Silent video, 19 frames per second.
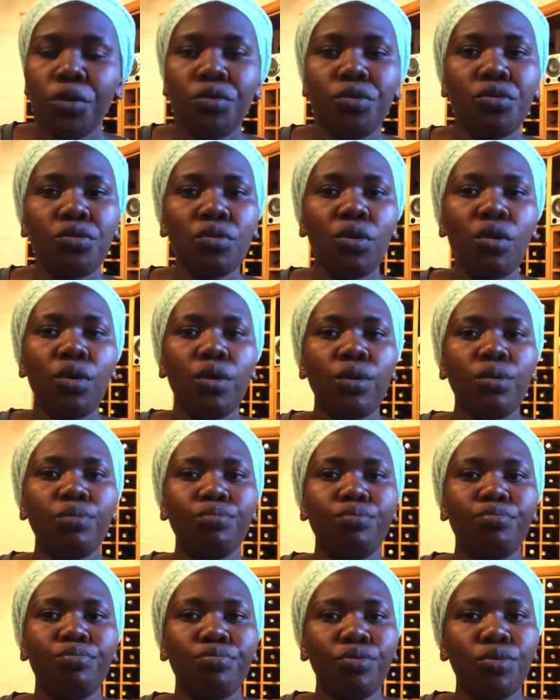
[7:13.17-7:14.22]
So
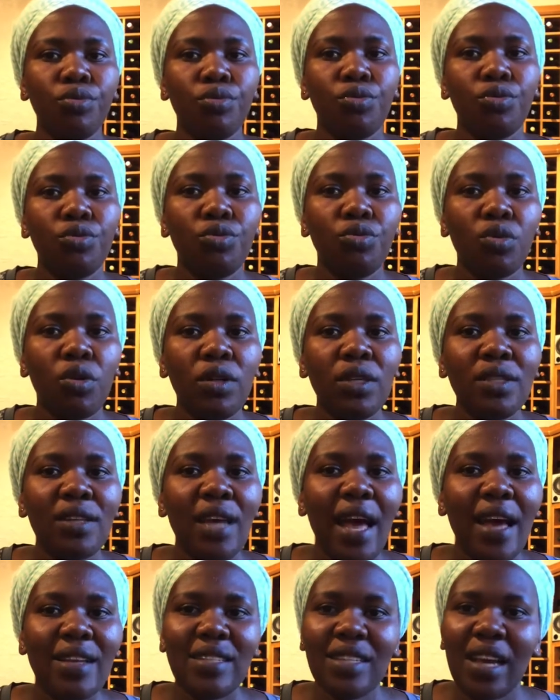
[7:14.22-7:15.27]
you
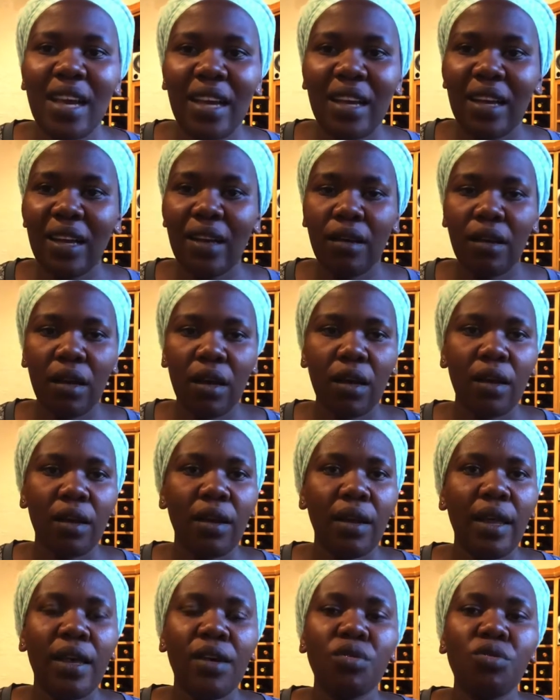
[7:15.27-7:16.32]
don't attack,
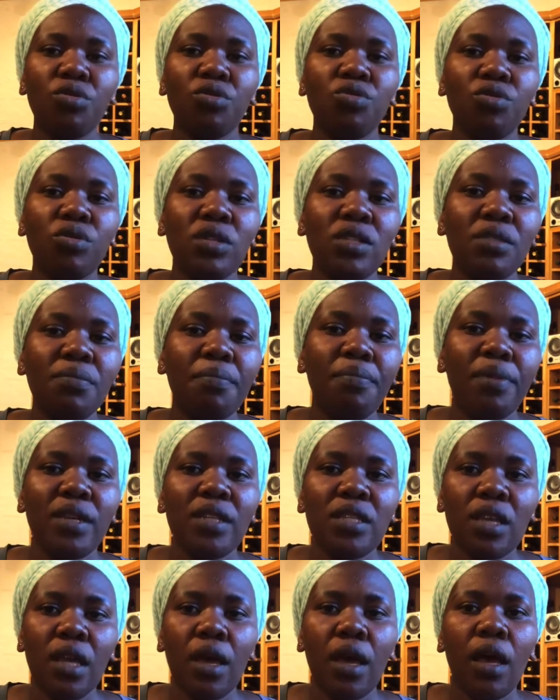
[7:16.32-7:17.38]
like you don't
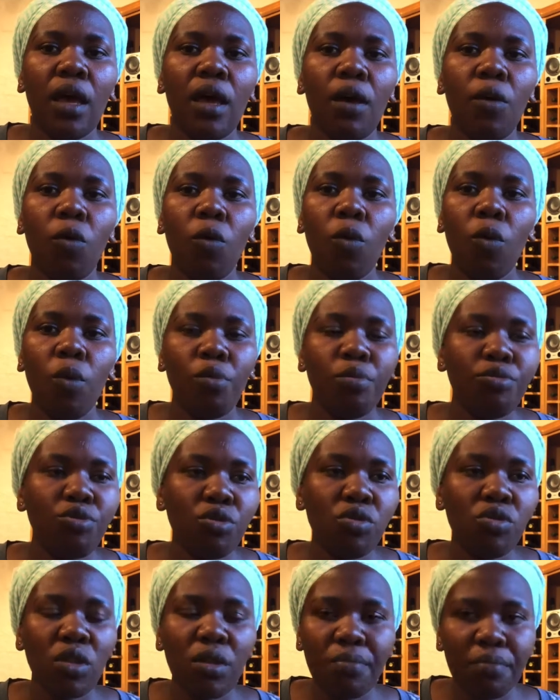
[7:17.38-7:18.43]
beat
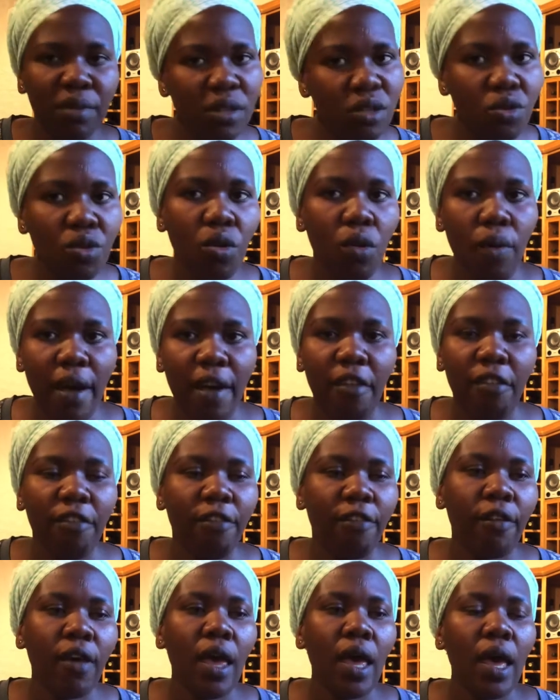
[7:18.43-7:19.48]
your wife
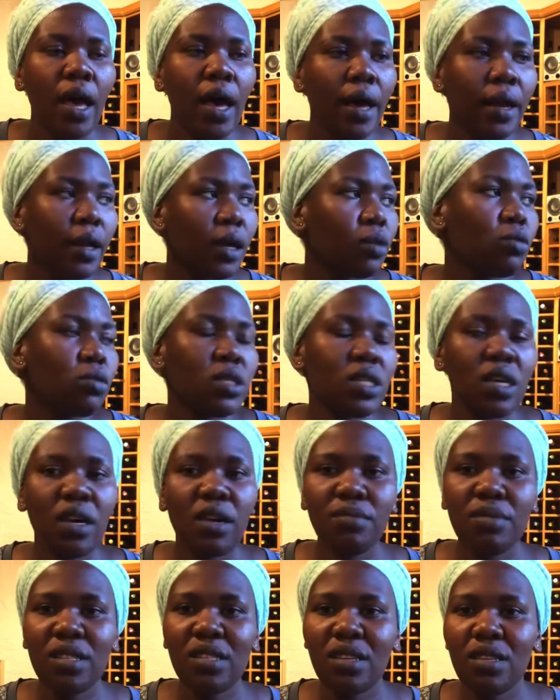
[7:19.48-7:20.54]
under no
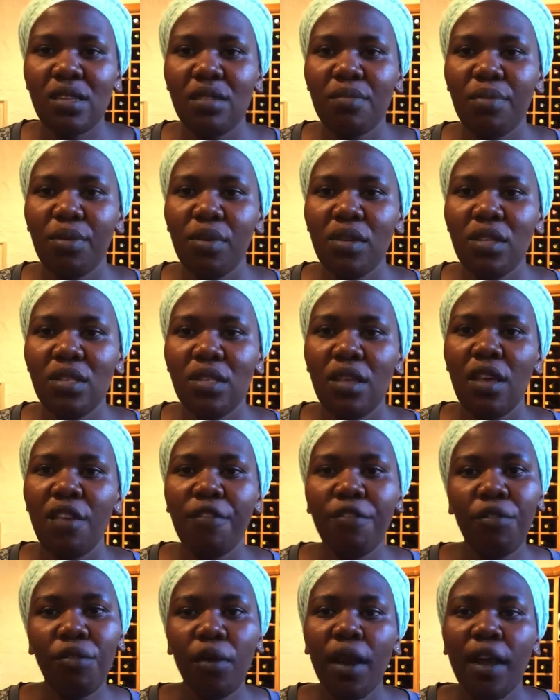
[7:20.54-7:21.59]
circumstance, because
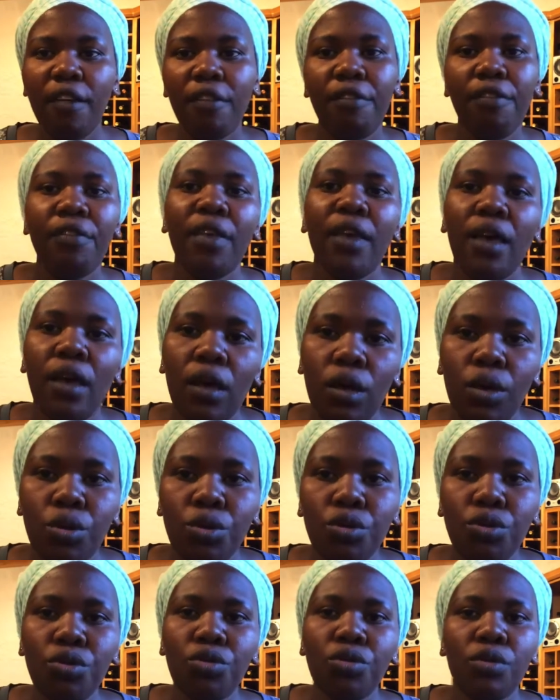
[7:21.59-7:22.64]
if you love her,
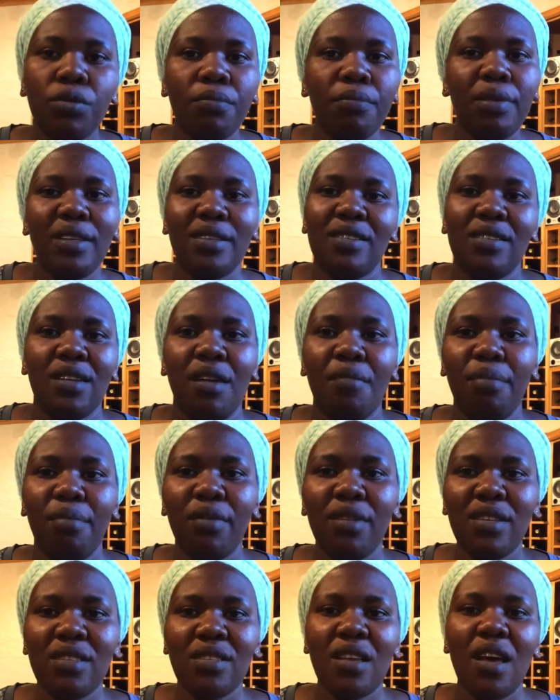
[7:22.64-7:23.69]
you shouldn't beat her,
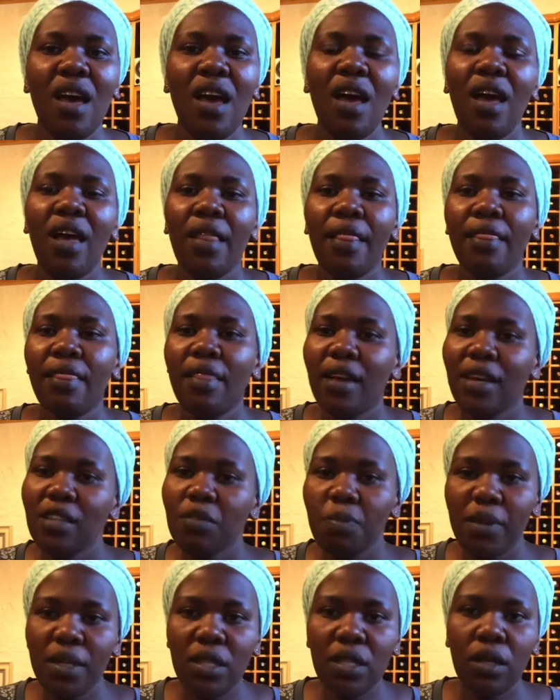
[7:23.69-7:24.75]
because
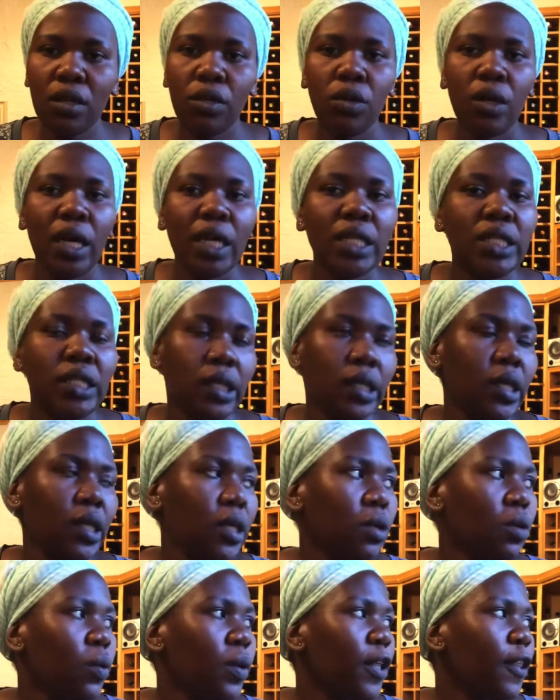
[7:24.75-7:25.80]
that person you are
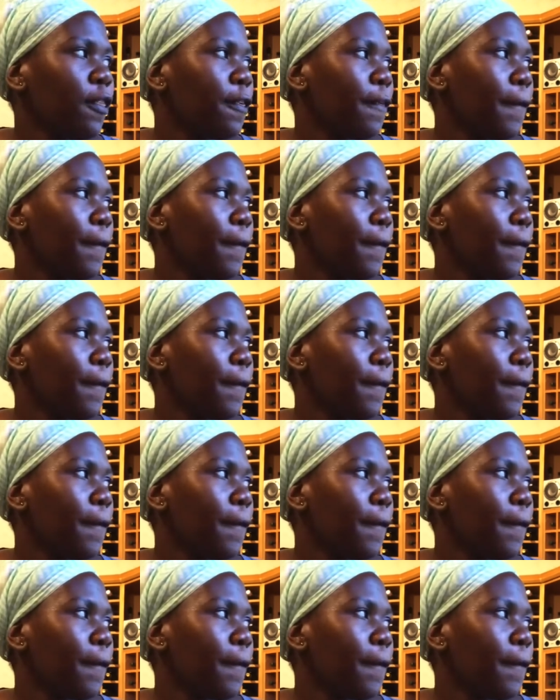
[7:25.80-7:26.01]
dealing with,